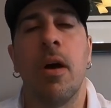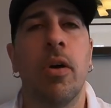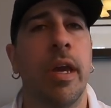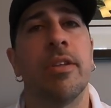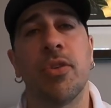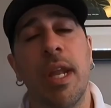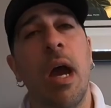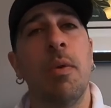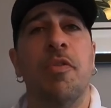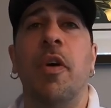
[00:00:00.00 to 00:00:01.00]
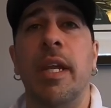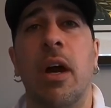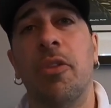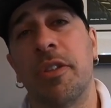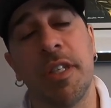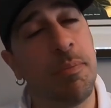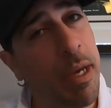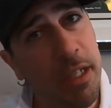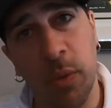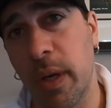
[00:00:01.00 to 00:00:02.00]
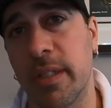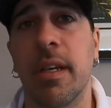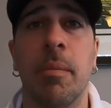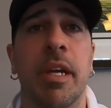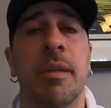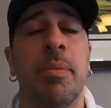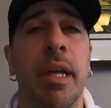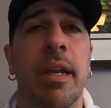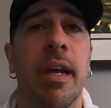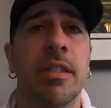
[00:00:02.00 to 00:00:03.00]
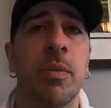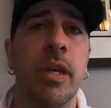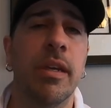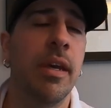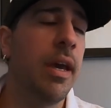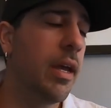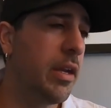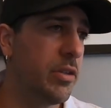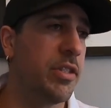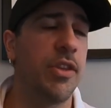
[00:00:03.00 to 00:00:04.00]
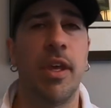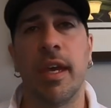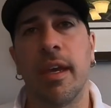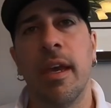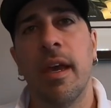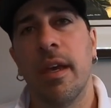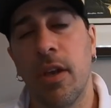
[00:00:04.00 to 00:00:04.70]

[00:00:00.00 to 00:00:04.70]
Okay, so now we find out there's this big twist coming into play next week. And here's the thing.